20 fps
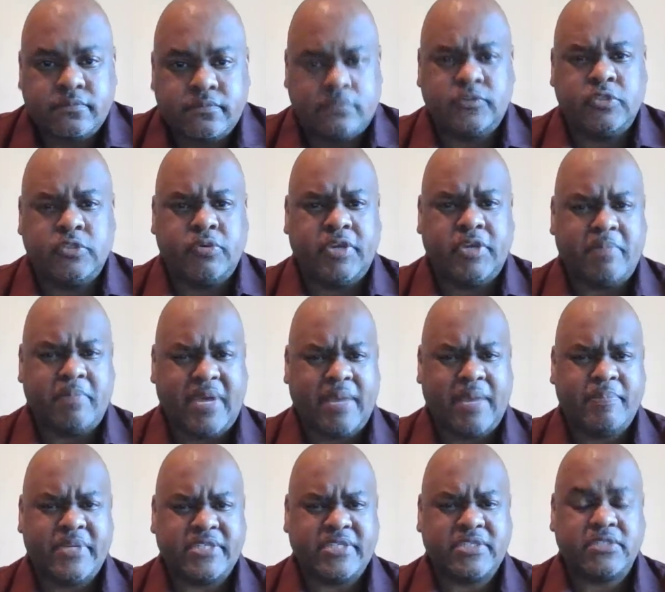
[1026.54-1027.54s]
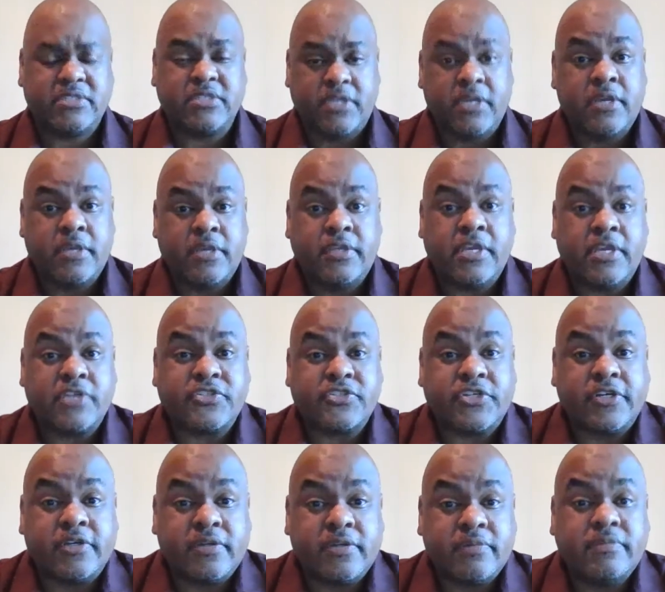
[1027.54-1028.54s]
You don't help my business? Yes,
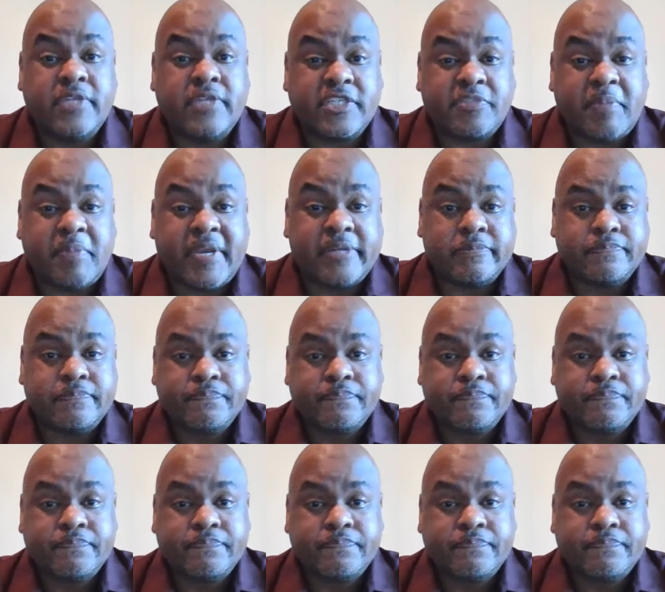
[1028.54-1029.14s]
sir. Yes, ma'am.